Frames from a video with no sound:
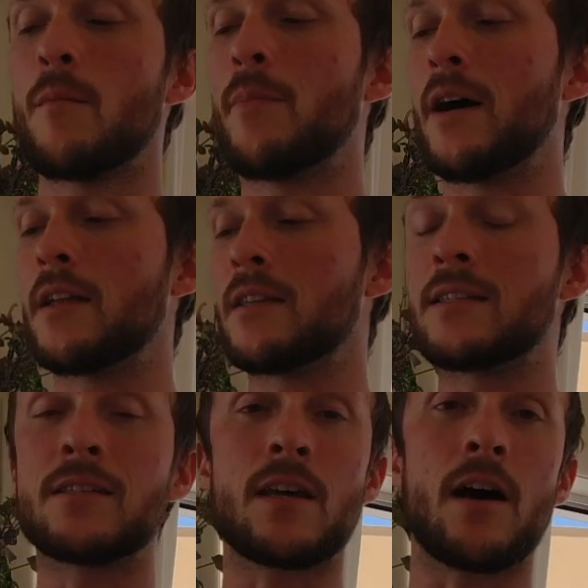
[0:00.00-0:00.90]
But
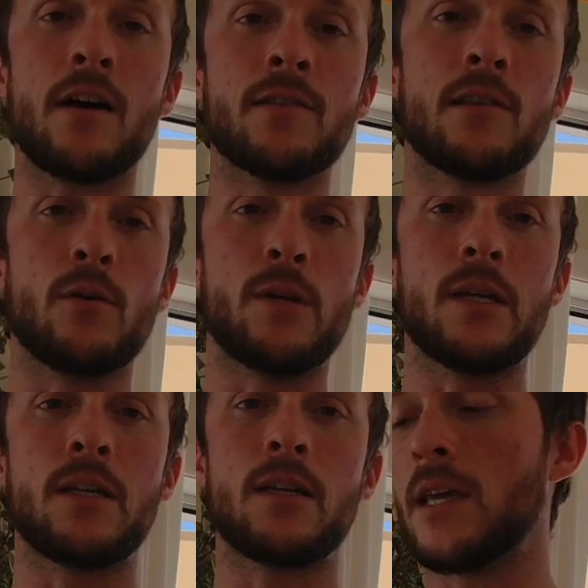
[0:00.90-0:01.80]
this is an
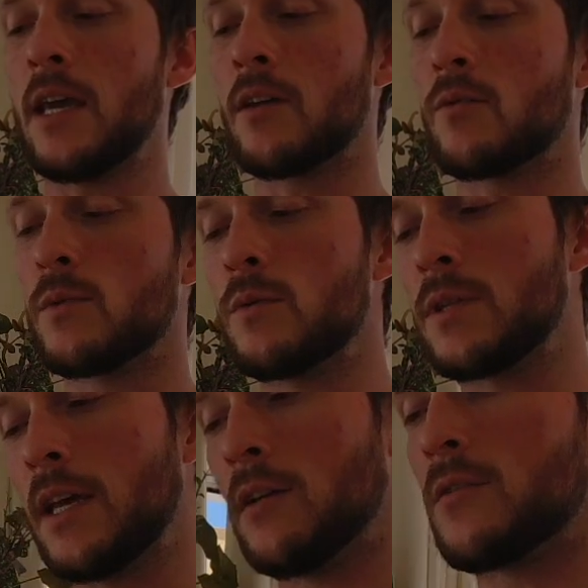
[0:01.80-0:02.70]
unloaded kangaroo
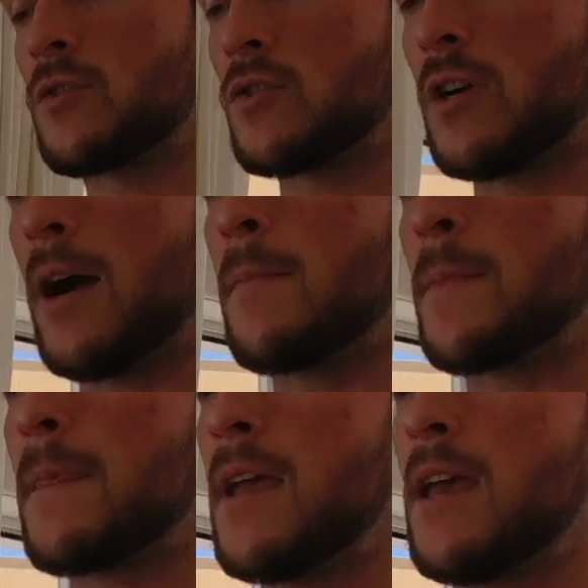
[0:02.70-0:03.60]
tail strop.